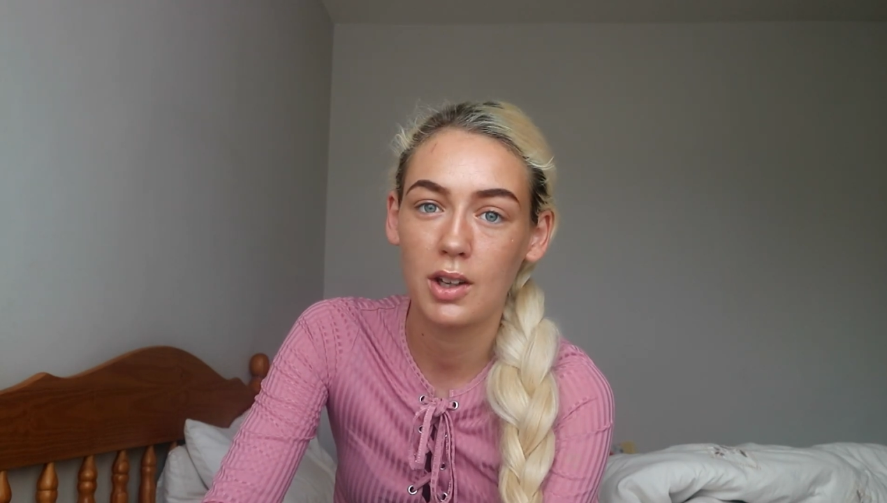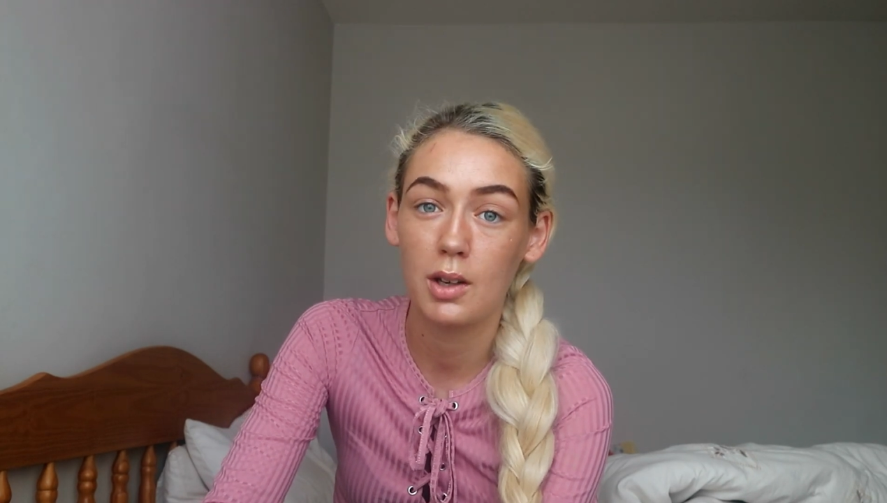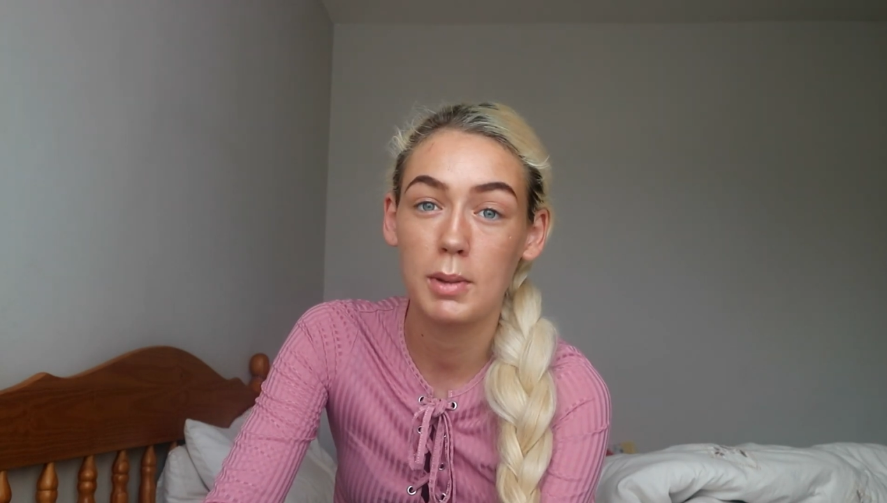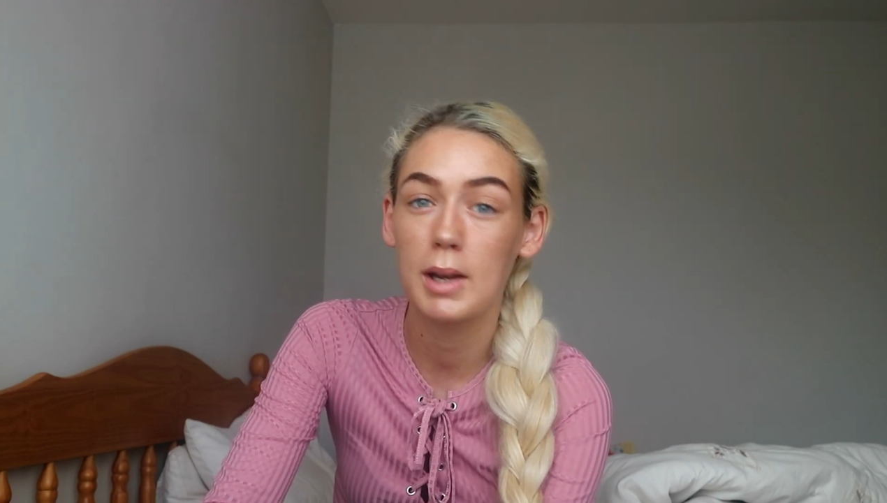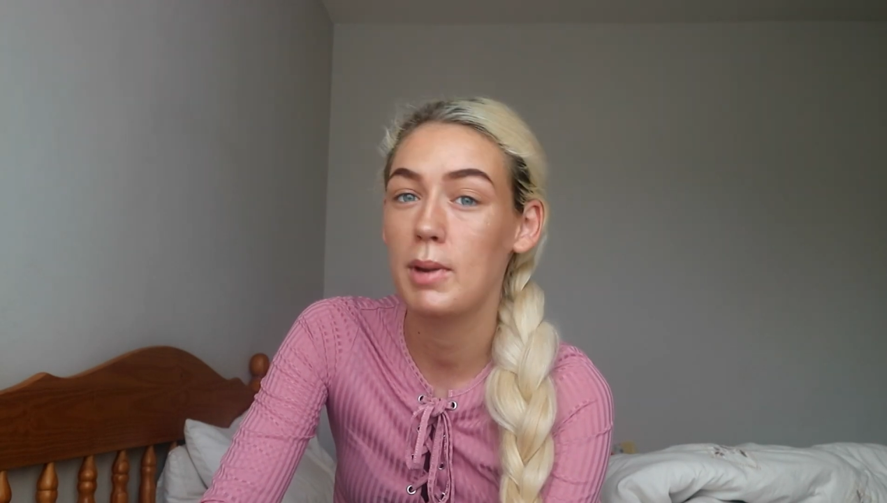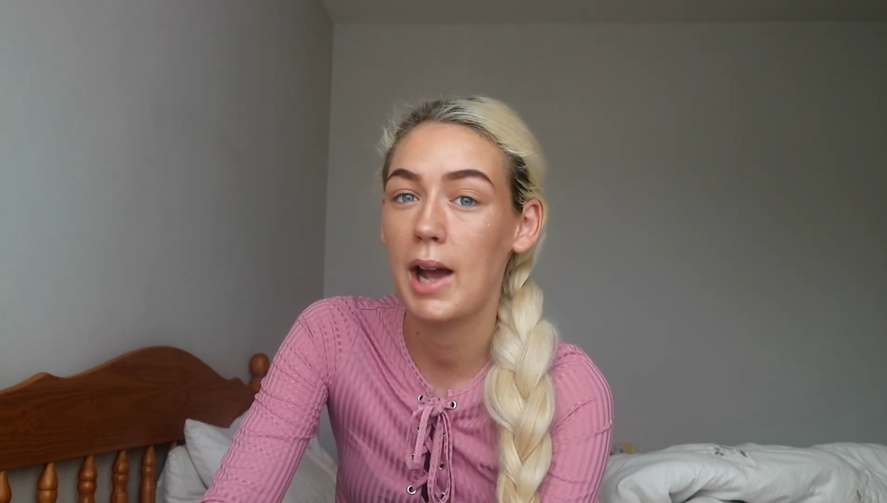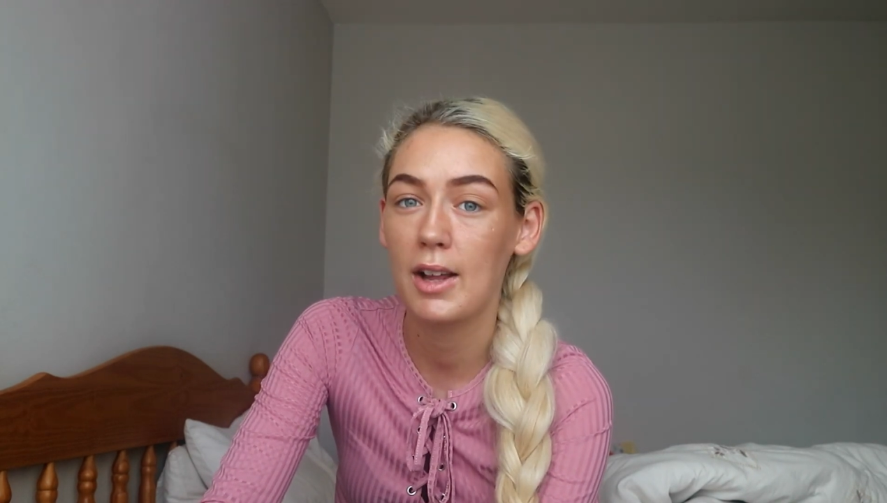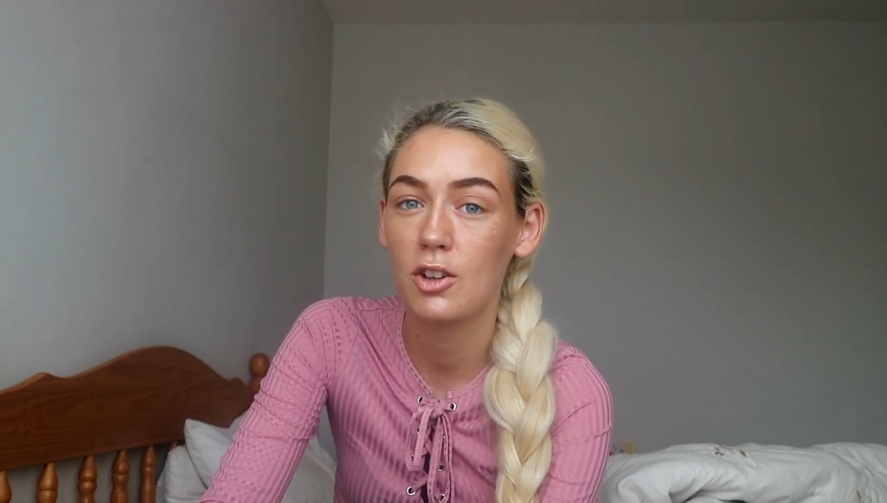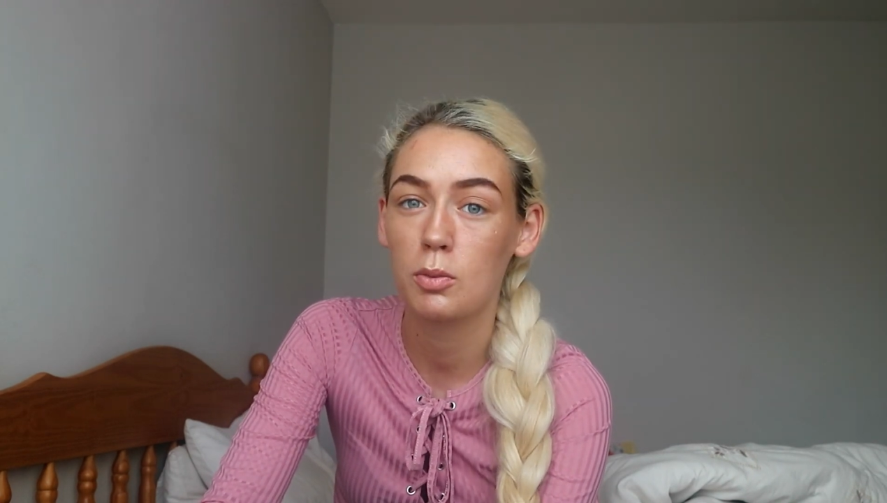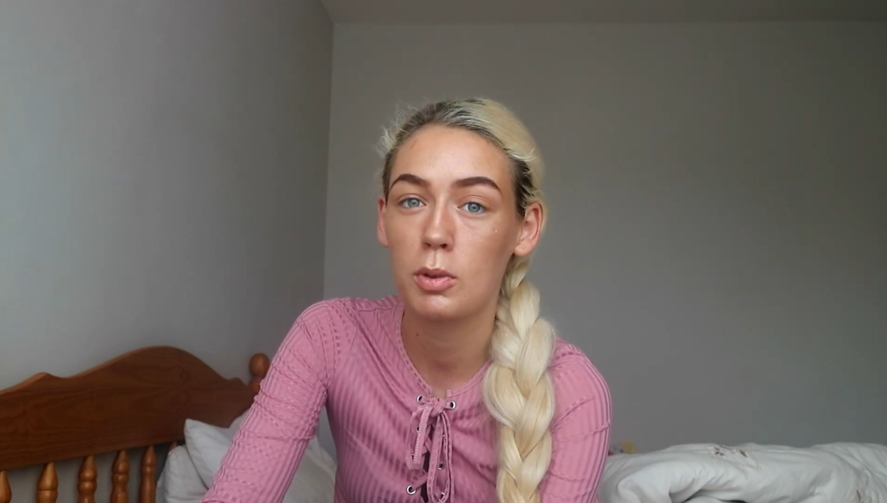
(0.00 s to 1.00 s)
and the baby
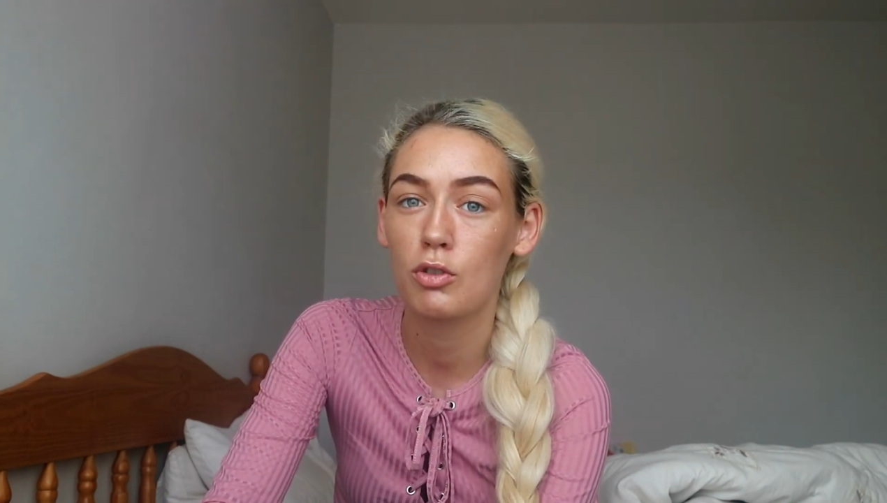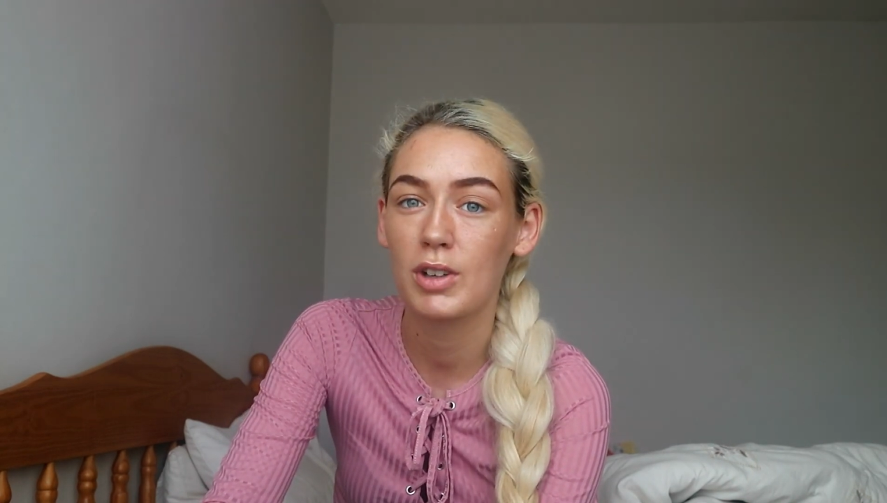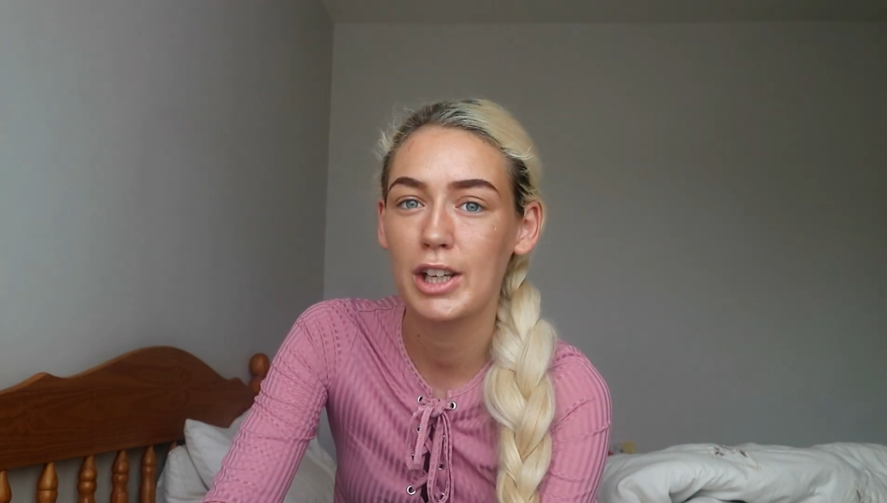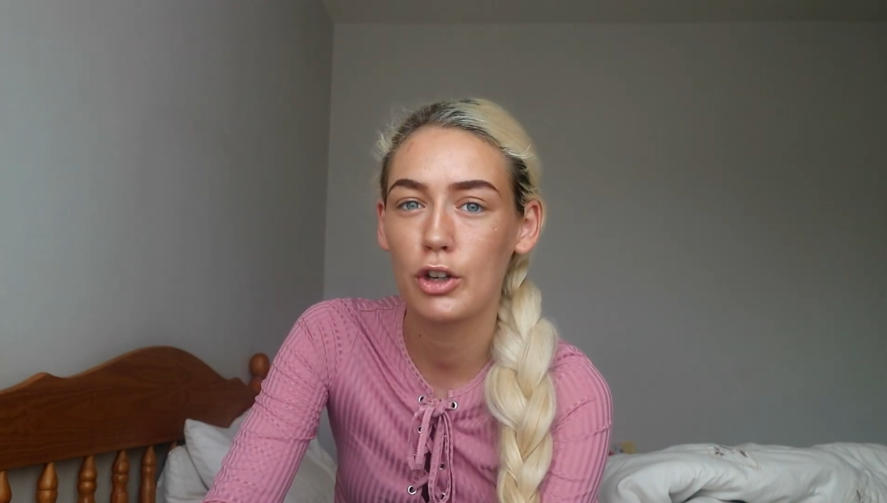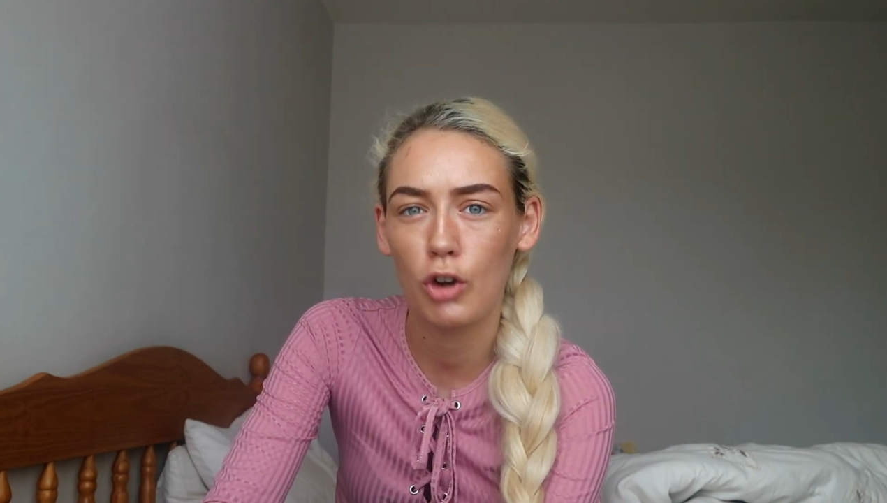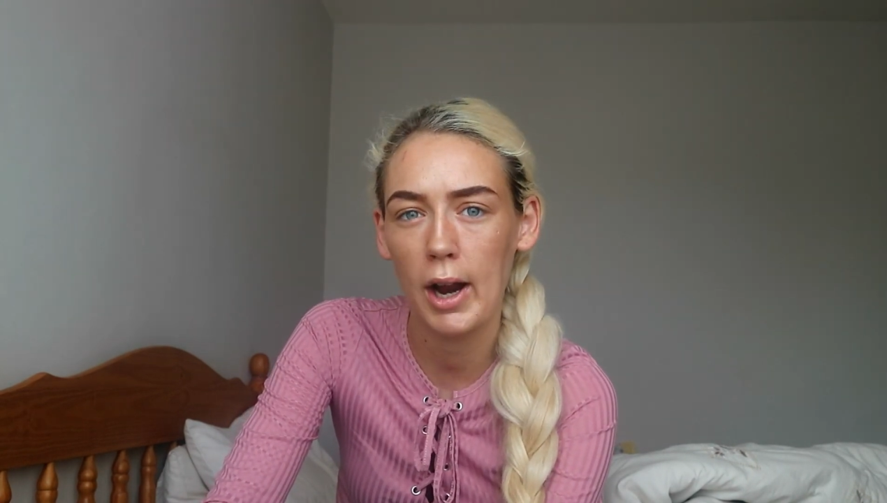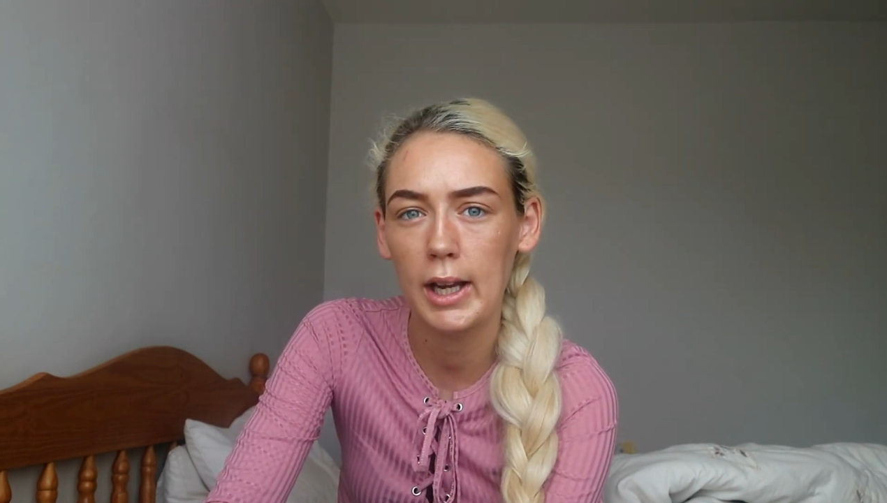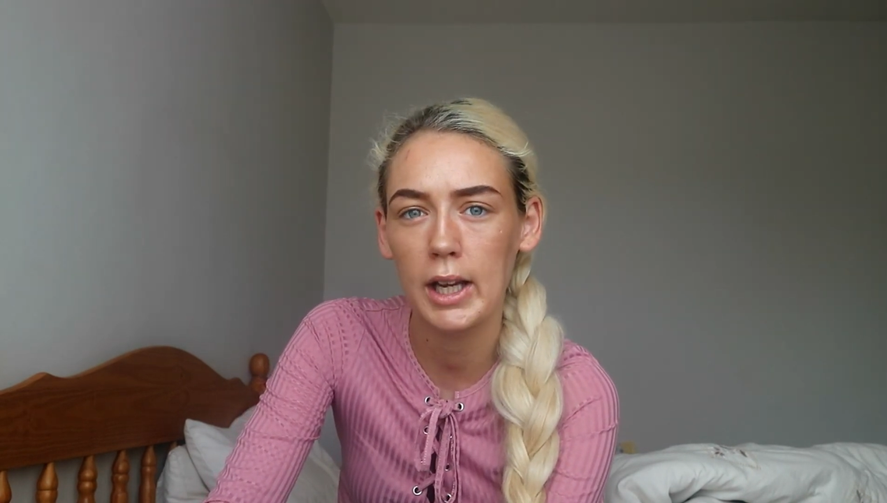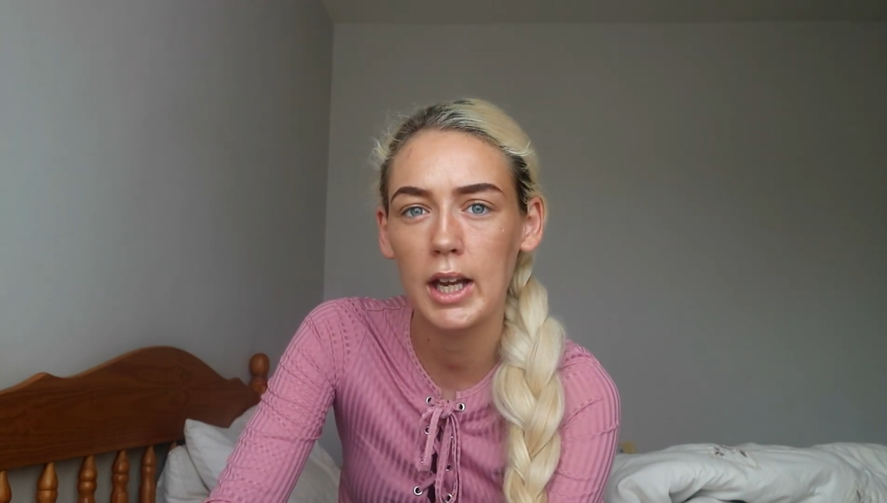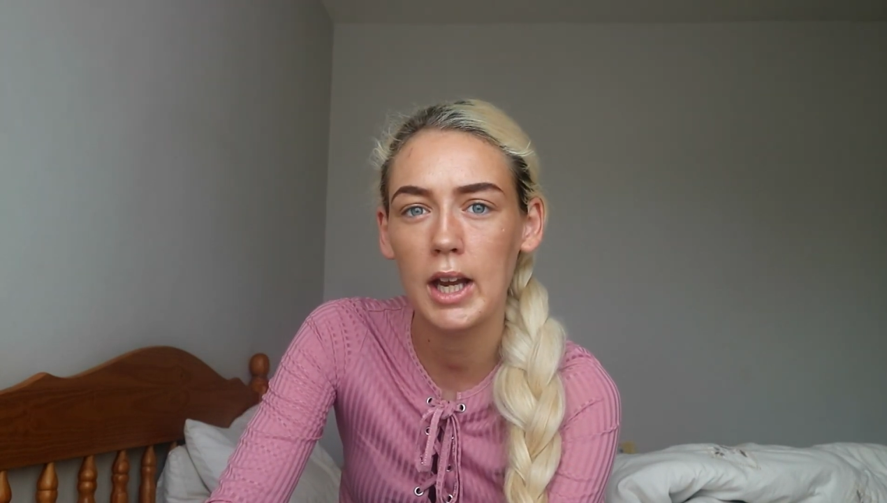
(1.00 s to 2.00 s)
has been really
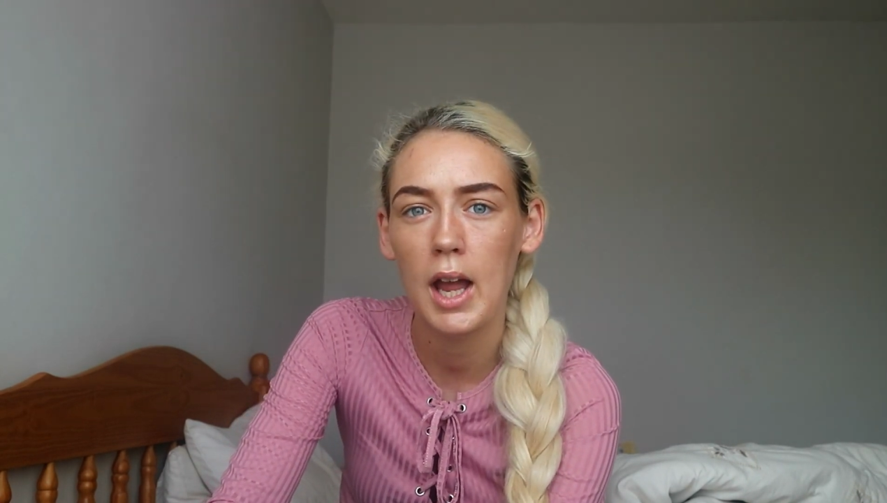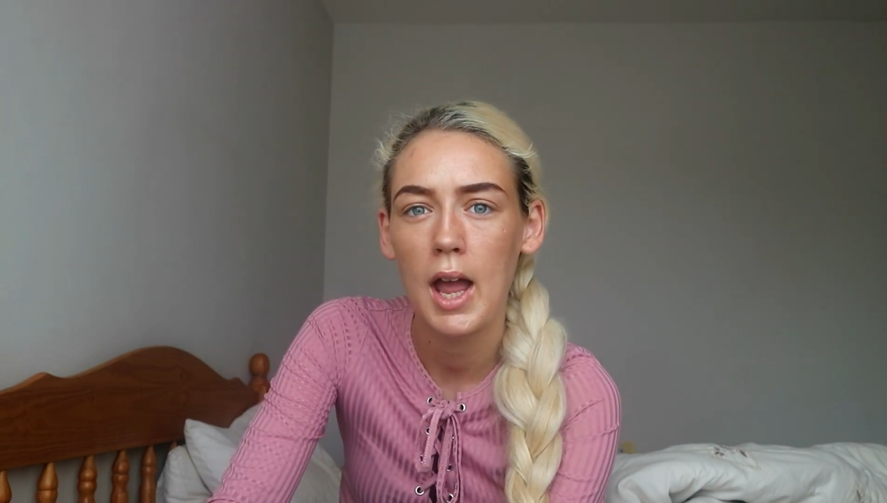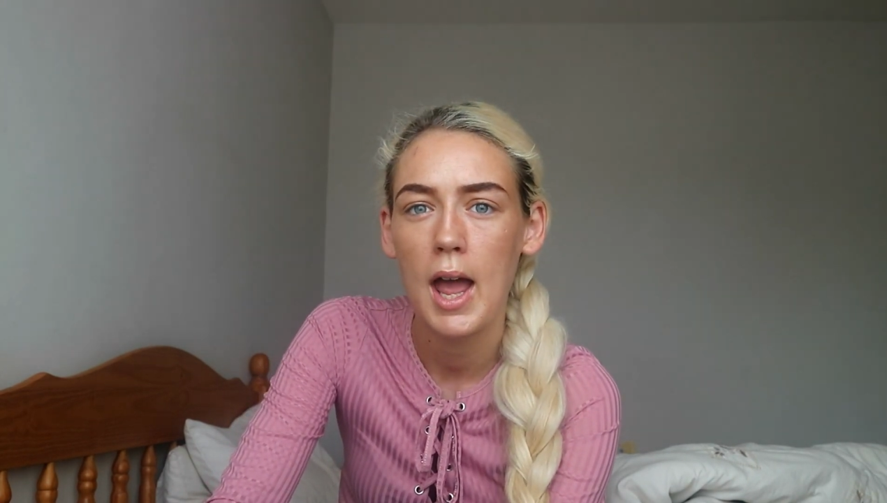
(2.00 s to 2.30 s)
cranky,